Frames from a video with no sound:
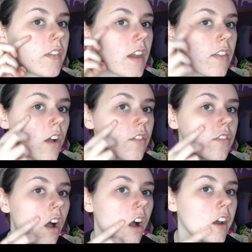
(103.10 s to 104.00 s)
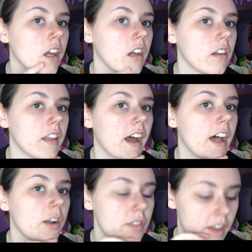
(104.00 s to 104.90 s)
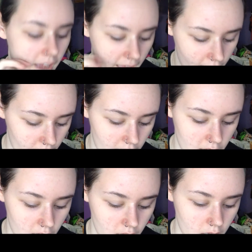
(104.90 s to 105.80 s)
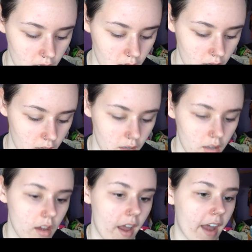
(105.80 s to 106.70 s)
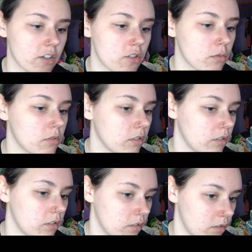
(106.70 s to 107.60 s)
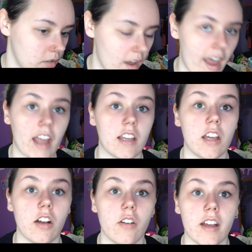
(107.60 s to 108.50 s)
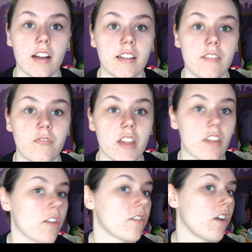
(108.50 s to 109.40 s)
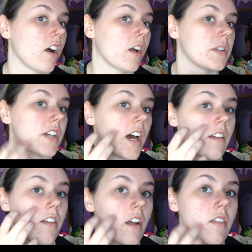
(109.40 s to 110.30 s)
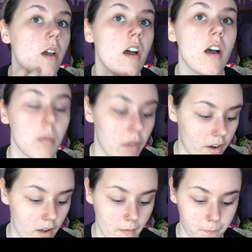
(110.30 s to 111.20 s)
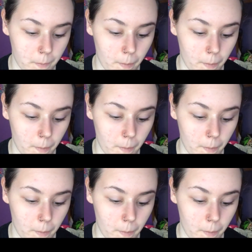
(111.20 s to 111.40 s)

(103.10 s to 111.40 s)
it's all scarring, like I don't think I have any actual acne going on, it's all scarring, which kind of sucks, but um,